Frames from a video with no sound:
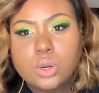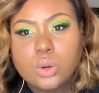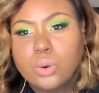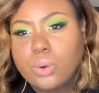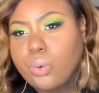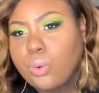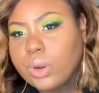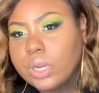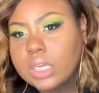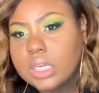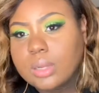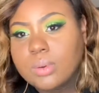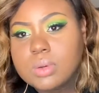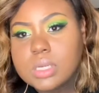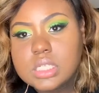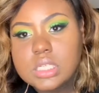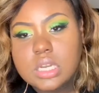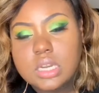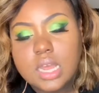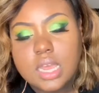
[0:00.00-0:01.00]
Courtney
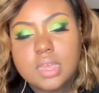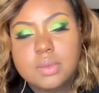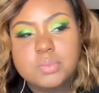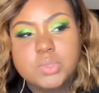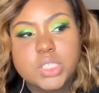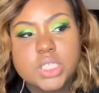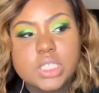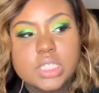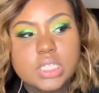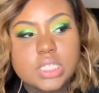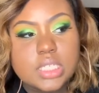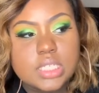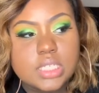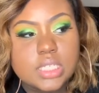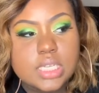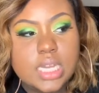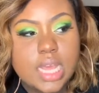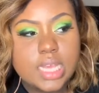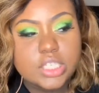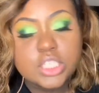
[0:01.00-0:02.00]
was her name. She sits
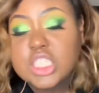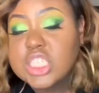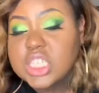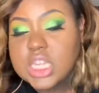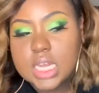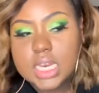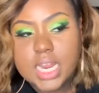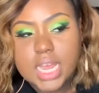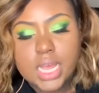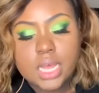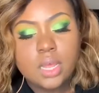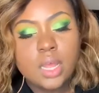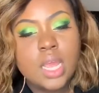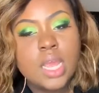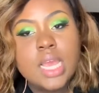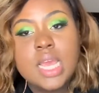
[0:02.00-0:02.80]
that she sat down